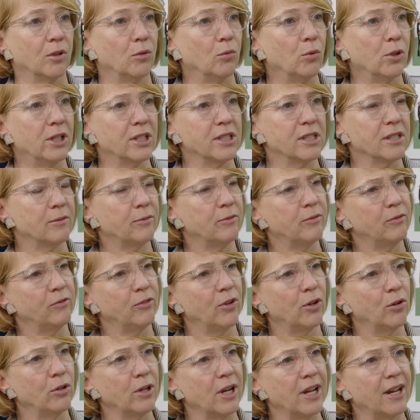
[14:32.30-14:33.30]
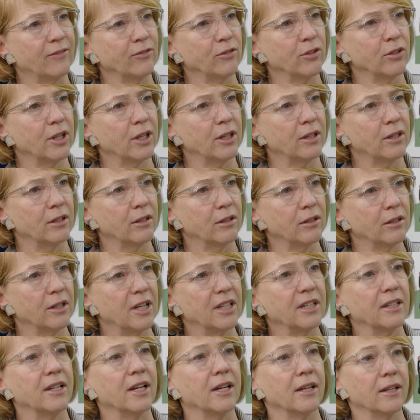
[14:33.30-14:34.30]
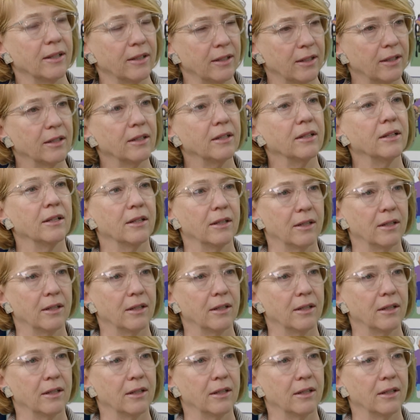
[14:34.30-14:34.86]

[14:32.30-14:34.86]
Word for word: Now, when is the vote after? Fourteenth, April fourteenth.